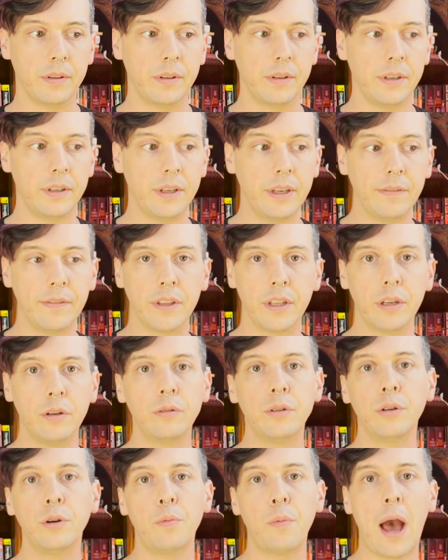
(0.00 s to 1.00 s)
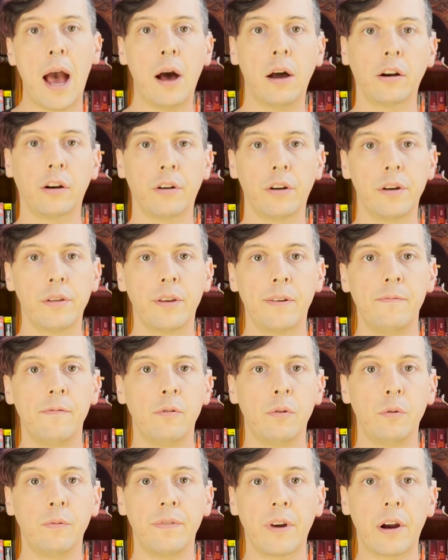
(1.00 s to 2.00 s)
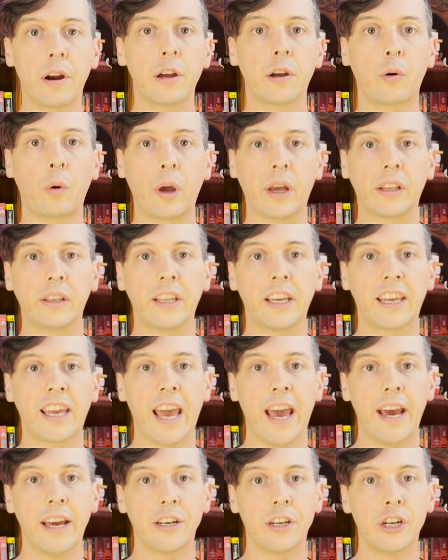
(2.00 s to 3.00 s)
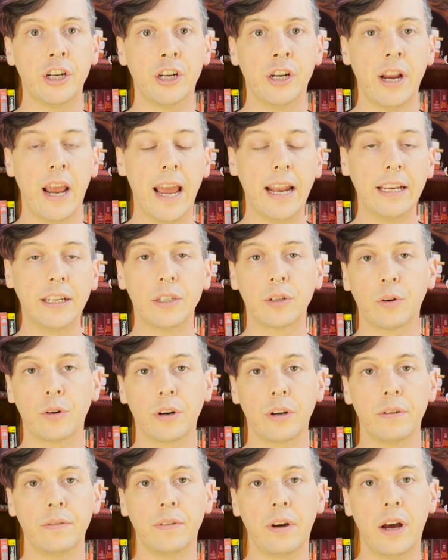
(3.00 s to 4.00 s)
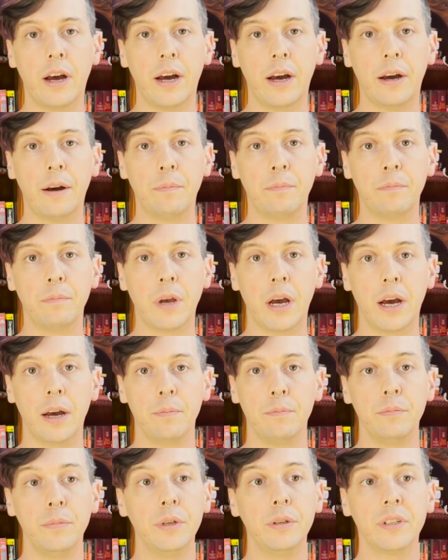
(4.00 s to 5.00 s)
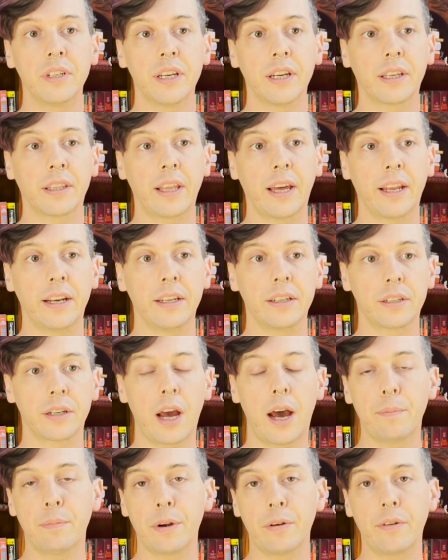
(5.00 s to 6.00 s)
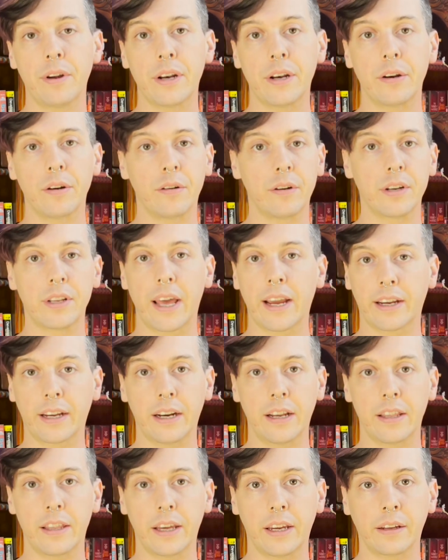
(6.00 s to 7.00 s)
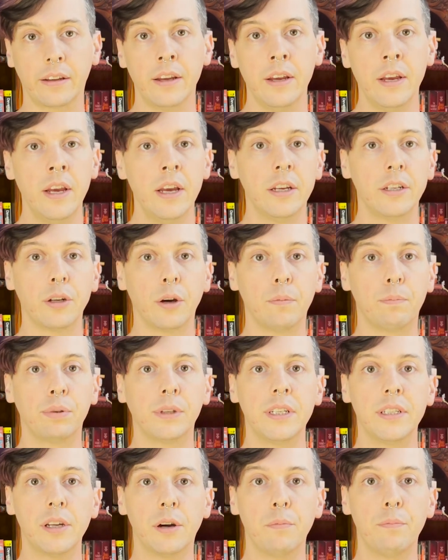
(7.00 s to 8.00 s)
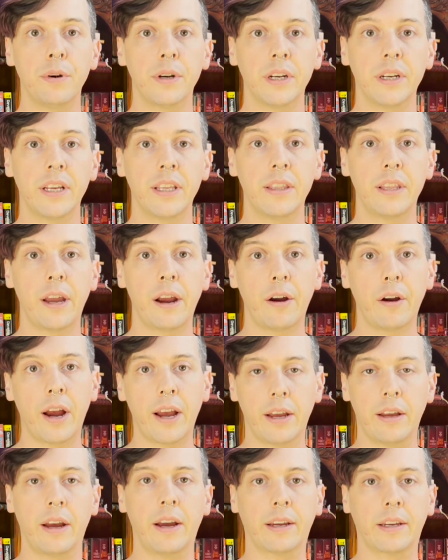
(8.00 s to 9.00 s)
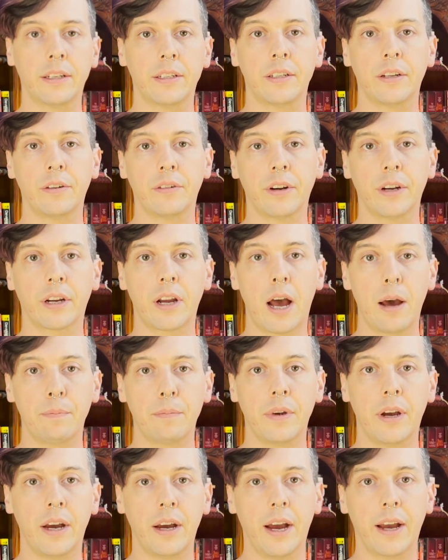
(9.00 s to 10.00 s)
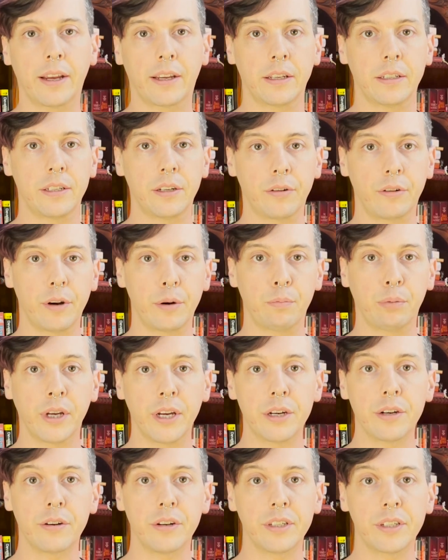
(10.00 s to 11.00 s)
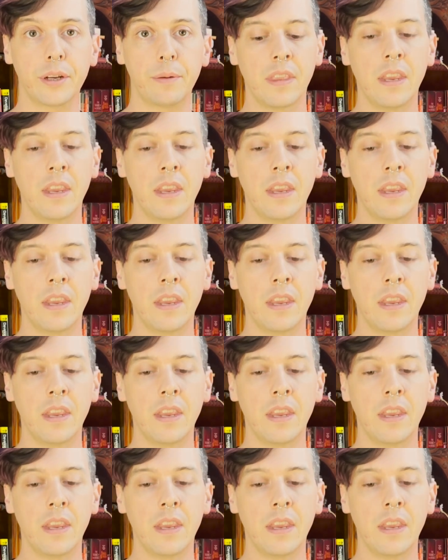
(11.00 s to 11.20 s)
even the YouTube algorithm will very quickly catch any sort of music that is copywritten or that kind of thing. So please don't put it in there. I consider it plagiarism.